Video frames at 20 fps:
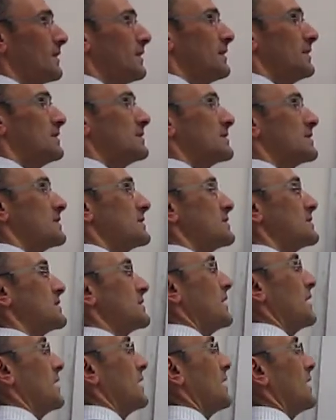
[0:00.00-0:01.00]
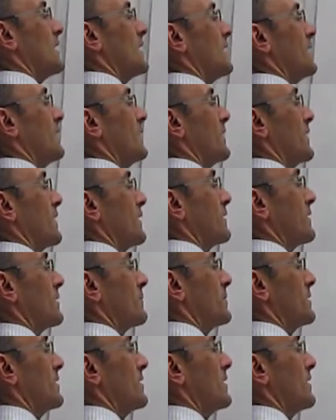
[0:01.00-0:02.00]
as is uh, the
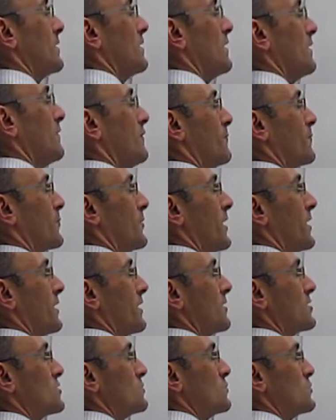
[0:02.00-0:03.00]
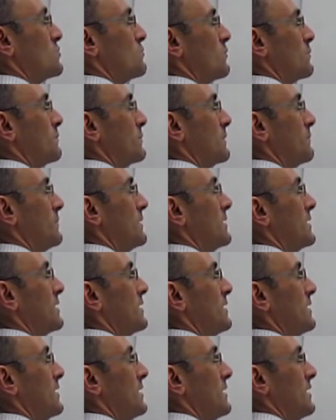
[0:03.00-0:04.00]
enthalpy of products, which will be
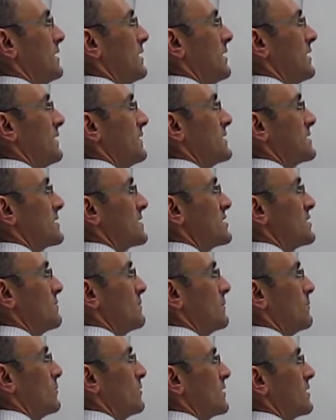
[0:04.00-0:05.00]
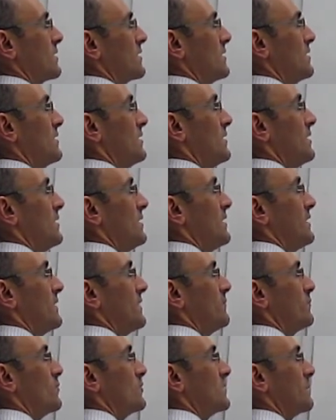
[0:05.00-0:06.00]
B, and this has to be molar,
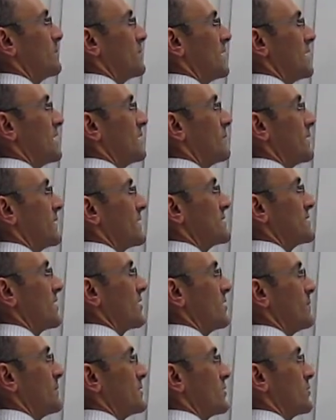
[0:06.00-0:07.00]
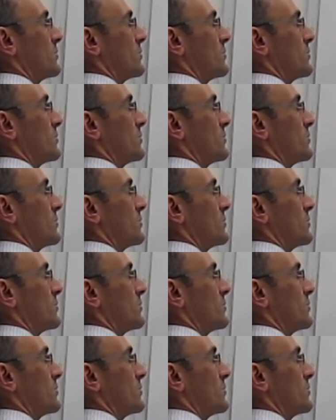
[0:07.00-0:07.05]
and multiplied by the stoichiometric